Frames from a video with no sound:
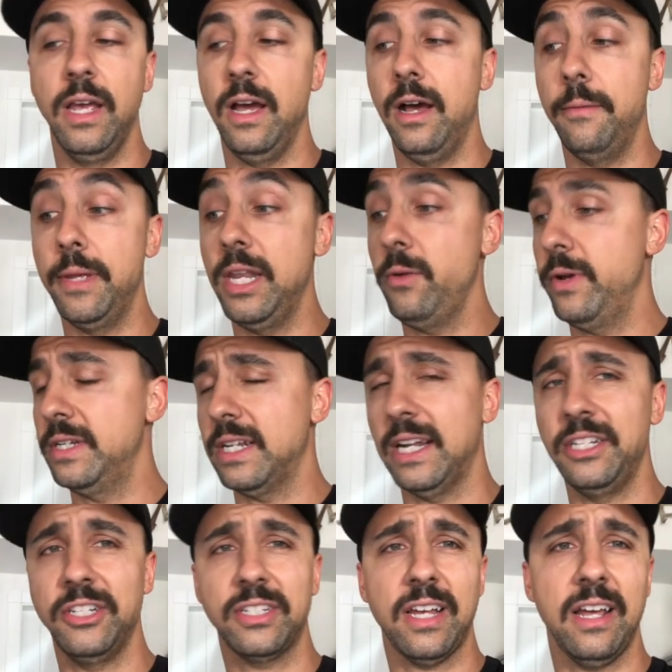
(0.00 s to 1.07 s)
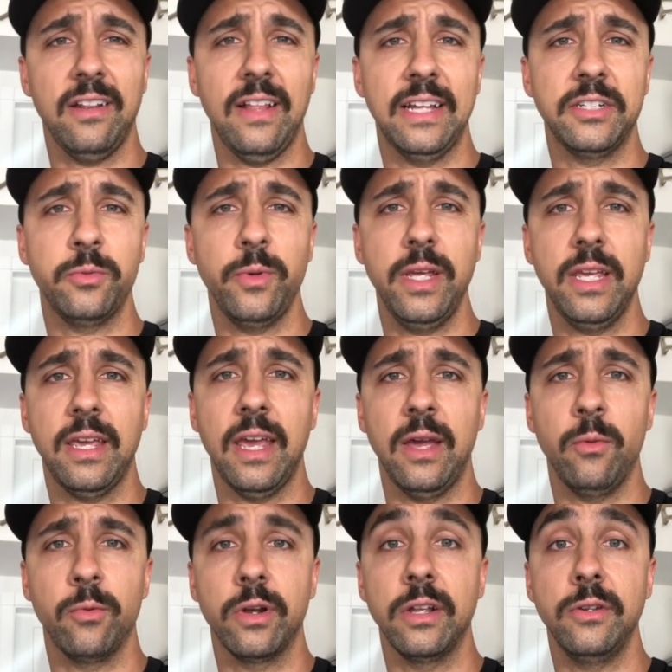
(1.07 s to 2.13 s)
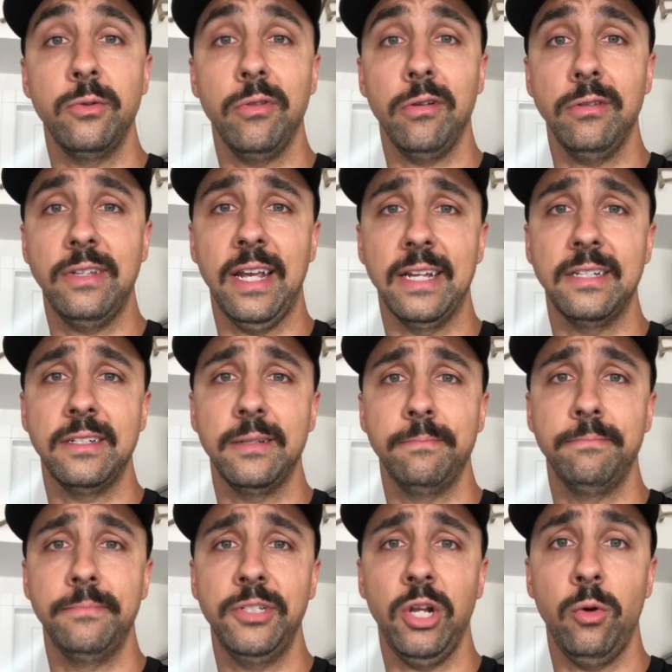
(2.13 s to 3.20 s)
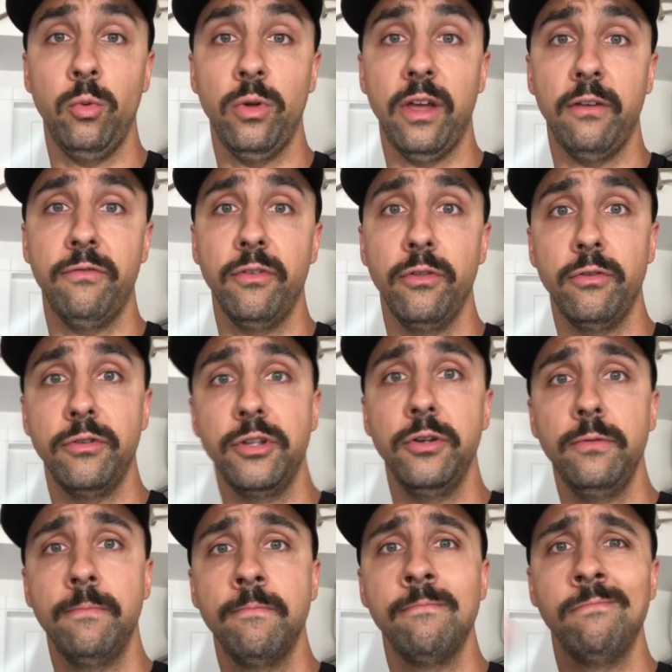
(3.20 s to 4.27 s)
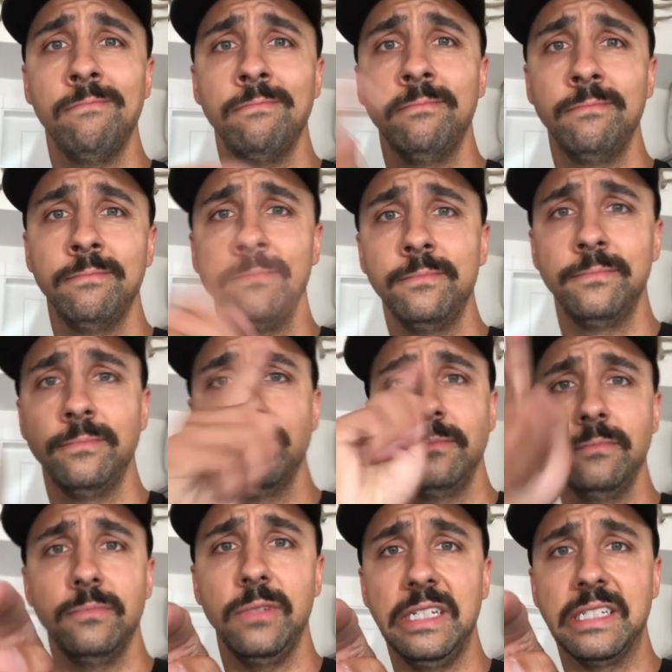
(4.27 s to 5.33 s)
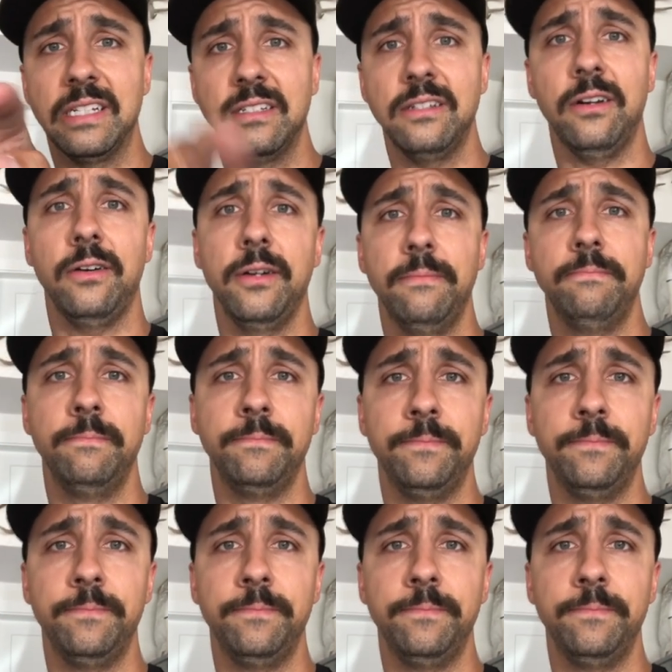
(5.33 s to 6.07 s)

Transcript: Um, anyways, I just got it last week and we're gonna do a little test. So without further ado, let's get started.